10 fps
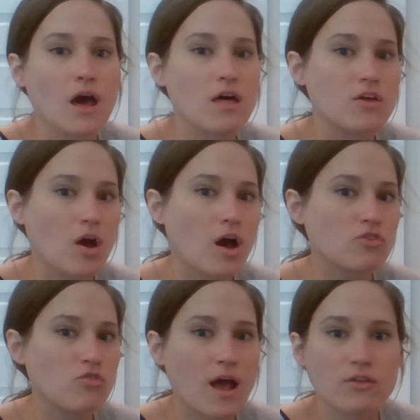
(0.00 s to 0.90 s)
the
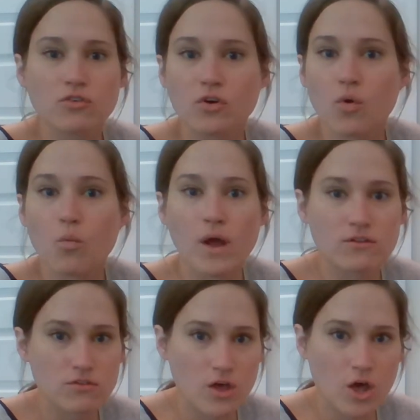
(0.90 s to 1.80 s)
contractor
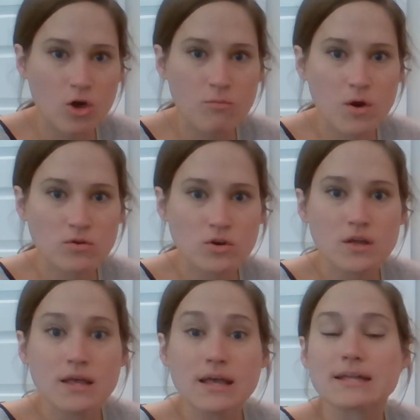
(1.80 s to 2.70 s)
went to the homeowner
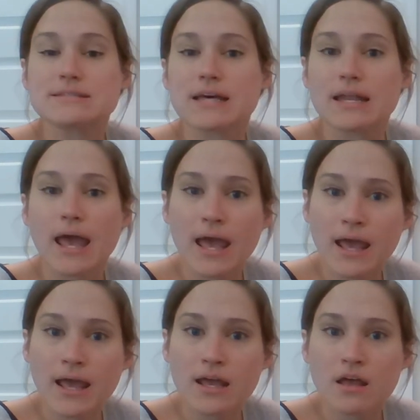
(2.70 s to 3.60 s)
and said,
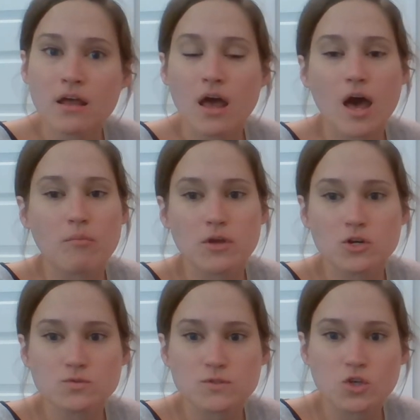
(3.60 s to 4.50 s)
hey,
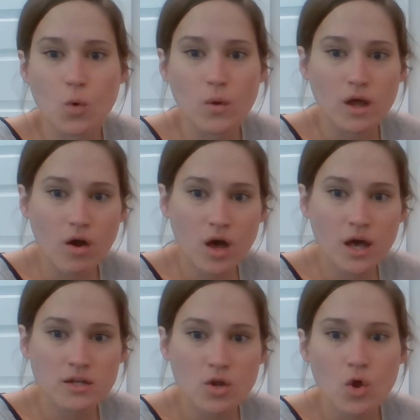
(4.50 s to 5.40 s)
here's what's going
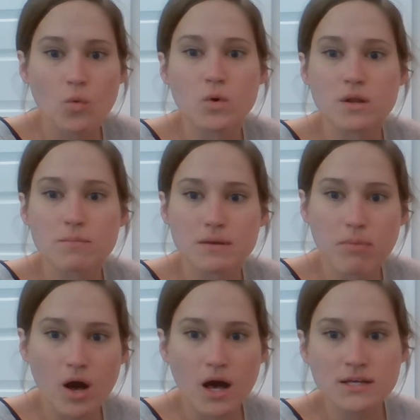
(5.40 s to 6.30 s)
on. Would it be
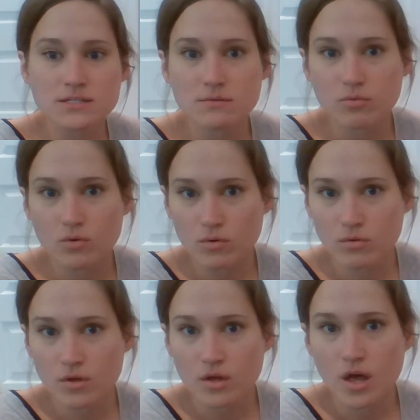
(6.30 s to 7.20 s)
possible
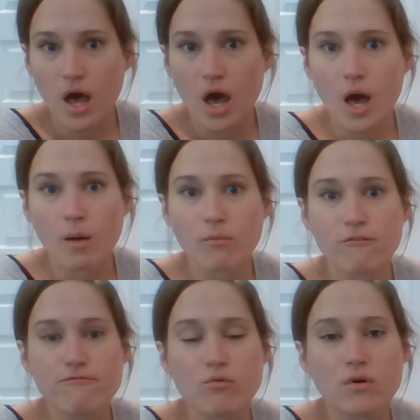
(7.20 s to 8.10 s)

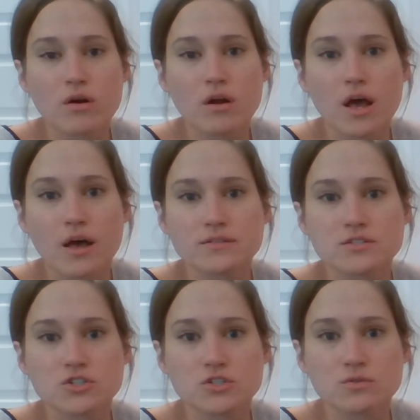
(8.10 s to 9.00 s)
for
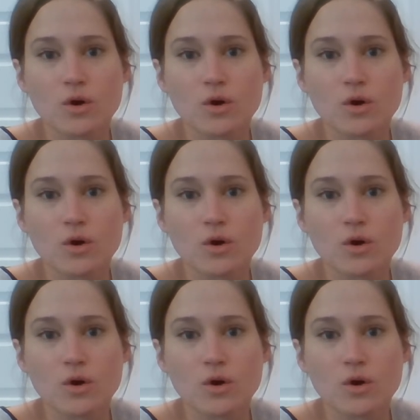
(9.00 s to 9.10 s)
us to